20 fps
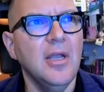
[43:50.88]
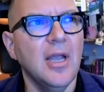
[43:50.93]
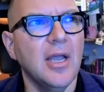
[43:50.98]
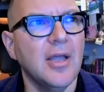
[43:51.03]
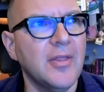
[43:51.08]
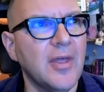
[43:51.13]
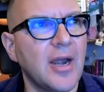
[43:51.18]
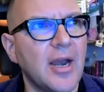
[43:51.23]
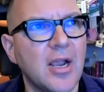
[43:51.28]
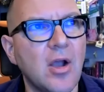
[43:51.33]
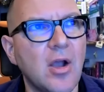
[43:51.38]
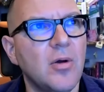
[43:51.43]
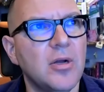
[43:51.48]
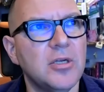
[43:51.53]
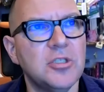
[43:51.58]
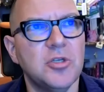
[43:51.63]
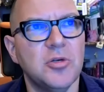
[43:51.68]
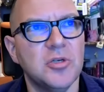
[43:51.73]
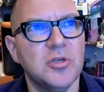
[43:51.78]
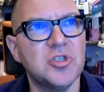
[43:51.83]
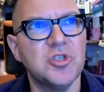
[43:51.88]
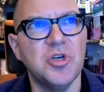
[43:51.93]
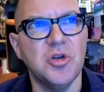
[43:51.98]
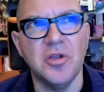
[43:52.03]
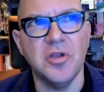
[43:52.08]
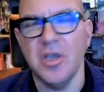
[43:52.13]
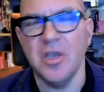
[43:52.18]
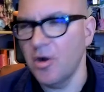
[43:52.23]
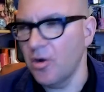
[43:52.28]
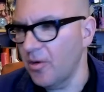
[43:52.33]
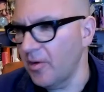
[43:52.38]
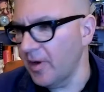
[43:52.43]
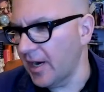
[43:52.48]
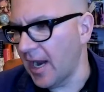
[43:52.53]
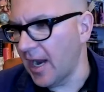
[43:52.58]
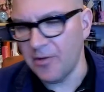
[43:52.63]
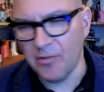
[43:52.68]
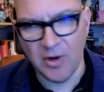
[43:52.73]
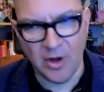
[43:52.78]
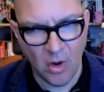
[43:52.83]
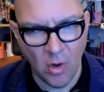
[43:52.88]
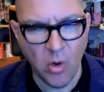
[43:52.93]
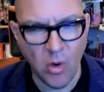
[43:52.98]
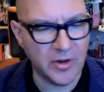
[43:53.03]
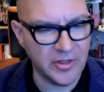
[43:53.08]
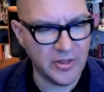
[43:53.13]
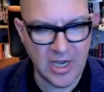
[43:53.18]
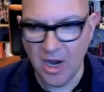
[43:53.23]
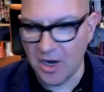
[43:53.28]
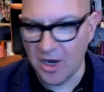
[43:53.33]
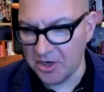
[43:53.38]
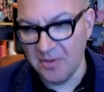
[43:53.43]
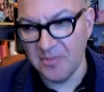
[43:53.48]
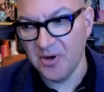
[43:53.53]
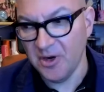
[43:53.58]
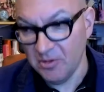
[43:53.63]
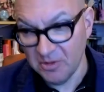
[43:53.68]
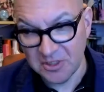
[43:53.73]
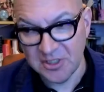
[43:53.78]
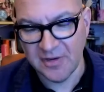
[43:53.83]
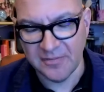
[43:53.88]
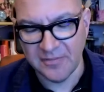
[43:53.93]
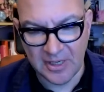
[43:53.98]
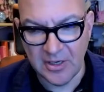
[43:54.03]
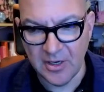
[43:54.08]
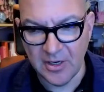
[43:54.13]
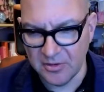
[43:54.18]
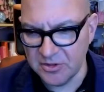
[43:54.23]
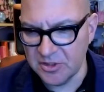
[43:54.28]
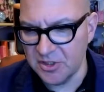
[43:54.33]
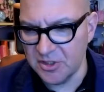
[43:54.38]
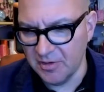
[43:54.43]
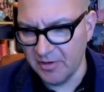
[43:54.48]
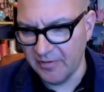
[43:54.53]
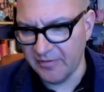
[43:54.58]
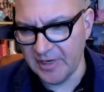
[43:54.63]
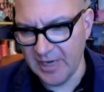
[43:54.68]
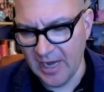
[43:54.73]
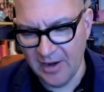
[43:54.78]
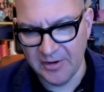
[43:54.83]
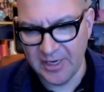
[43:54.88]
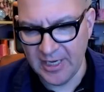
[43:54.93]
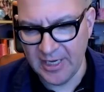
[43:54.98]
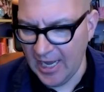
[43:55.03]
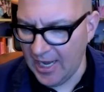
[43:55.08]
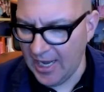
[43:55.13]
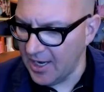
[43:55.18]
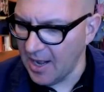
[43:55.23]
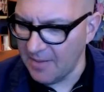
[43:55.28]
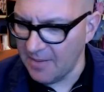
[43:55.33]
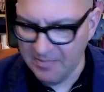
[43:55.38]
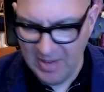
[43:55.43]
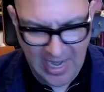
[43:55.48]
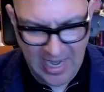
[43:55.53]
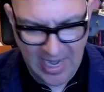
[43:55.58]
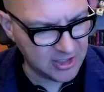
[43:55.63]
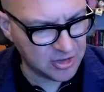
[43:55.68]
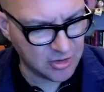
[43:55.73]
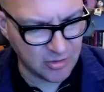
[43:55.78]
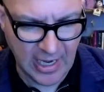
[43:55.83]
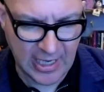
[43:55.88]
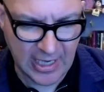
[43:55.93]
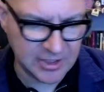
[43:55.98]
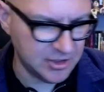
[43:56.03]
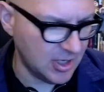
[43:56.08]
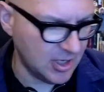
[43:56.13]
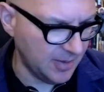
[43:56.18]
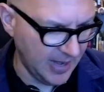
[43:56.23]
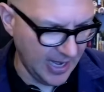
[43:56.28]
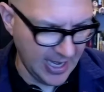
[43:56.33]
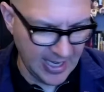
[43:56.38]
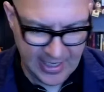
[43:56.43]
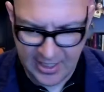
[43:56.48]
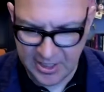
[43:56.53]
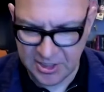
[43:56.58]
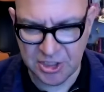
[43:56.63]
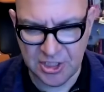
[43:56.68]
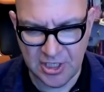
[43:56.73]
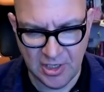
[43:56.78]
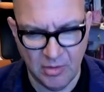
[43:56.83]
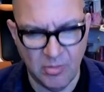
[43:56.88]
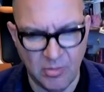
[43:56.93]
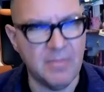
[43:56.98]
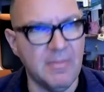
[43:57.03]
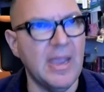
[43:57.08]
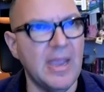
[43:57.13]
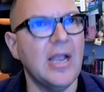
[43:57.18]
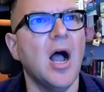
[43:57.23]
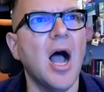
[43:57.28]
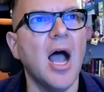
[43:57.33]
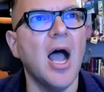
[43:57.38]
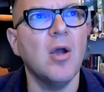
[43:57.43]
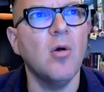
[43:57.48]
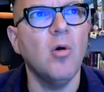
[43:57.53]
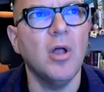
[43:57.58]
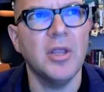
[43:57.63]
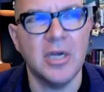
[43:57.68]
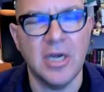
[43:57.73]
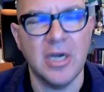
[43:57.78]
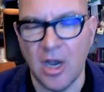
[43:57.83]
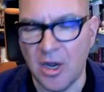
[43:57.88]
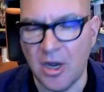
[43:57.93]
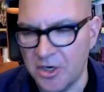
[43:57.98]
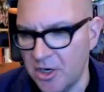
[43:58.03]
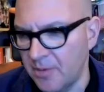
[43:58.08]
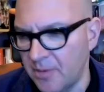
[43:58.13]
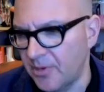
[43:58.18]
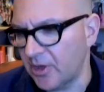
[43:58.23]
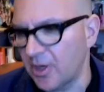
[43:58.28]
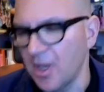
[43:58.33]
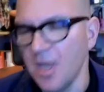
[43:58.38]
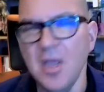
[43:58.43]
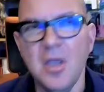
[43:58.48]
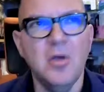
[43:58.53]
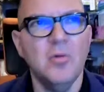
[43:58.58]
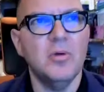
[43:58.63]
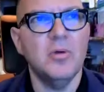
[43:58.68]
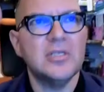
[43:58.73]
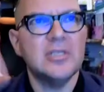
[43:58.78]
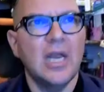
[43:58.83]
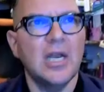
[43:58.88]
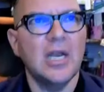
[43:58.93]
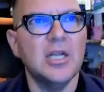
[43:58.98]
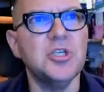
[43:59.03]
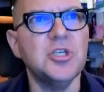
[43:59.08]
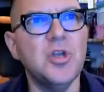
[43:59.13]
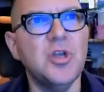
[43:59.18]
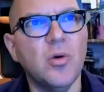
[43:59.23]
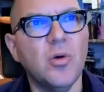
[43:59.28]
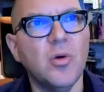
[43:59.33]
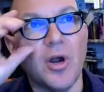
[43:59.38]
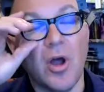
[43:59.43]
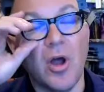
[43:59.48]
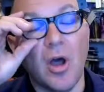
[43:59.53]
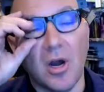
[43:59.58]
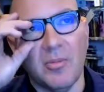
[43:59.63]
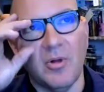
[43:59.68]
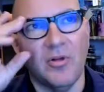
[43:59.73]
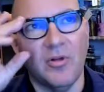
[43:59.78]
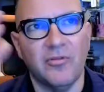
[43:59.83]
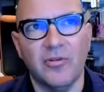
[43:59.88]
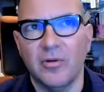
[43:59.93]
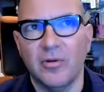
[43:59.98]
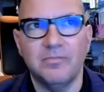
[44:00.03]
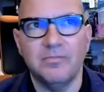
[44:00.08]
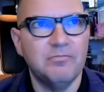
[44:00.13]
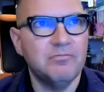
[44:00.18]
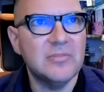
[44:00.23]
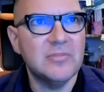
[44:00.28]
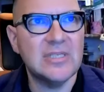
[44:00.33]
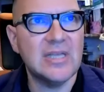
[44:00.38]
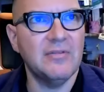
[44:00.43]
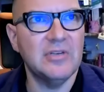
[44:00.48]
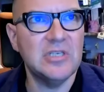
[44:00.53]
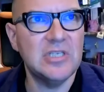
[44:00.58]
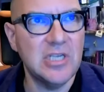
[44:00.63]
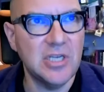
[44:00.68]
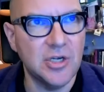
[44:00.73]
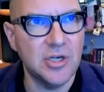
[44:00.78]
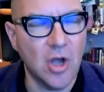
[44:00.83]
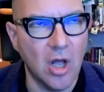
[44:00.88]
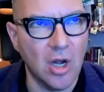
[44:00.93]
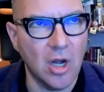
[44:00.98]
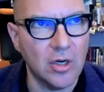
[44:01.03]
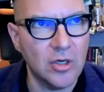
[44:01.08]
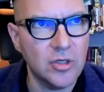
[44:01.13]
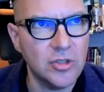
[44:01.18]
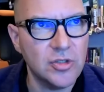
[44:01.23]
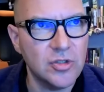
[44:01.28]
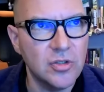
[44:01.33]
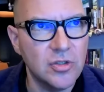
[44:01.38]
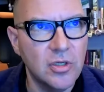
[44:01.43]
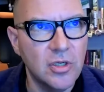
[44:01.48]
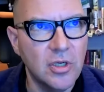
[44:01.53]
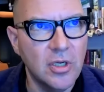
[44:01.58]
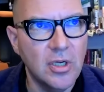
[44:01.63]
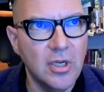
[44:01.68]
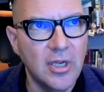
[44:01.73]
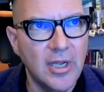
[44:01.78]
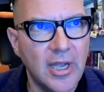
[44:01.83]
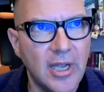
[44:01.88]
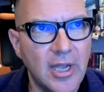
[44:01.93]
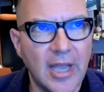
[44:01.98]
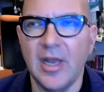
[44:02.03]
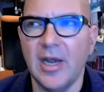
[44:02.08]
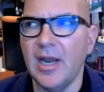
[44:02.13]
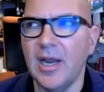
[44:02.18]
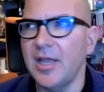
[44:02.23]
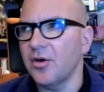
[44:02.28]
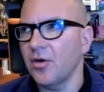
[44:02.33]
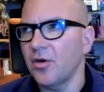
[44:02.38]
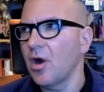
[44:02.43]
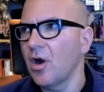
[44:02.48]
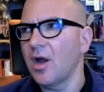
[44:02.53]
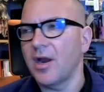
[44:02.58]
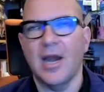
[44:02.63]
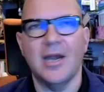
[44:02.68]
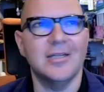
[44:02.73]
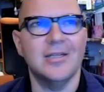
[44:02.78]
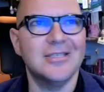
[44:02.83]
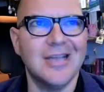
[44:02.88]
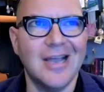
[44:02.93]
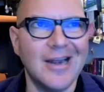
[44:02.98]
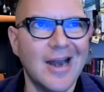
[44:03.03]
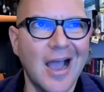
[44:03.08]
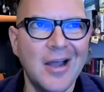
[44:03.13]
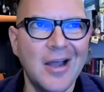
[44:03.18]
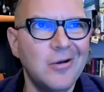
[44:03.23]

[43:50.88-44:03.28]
And then I go into a studio and I record the audiobook, which I've been known to do every now and again. And I pay the director, I pay an engineer. We make a high quality audiobook. We sell it to you on Audible for $17. And then later on, I decide I